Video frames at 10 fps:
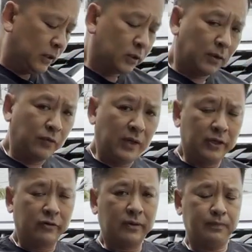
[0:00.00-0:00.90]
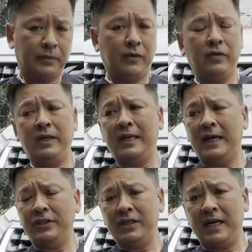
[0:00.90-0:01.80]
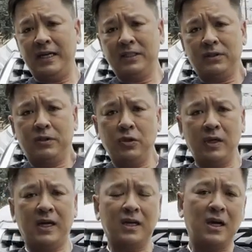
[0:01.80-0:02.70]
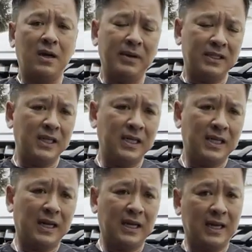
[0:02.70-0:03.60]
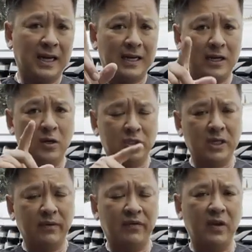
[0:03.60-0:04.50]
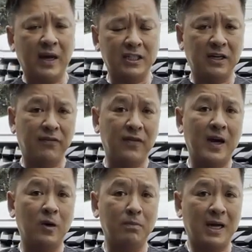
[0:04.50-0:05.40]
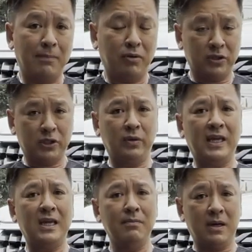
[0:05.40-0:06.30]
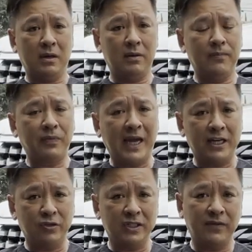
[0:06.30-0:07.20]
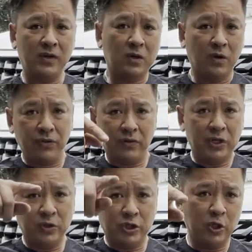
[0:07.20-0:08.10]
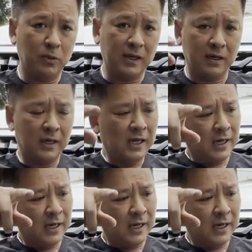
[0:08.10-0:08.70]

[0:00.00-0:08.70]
So I'm really, I'm really glad you guys do a lot of commenting, and I and I know some of you actually found my personal email address if you go through YouTube and